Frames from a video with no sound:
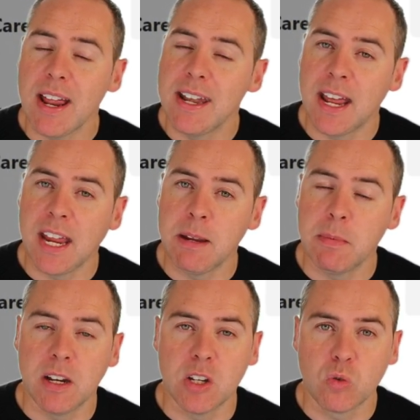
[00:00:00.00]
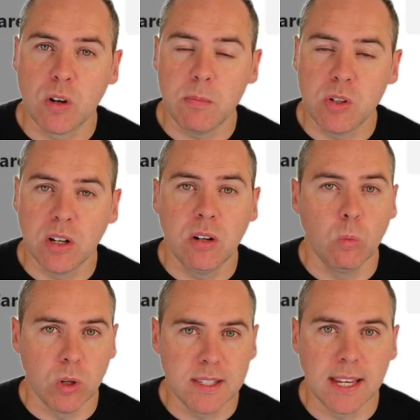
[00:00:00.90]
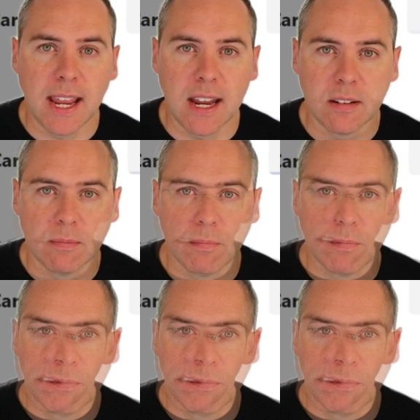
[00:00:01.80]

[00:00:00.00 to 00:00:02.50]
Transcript: it a name and a description once again.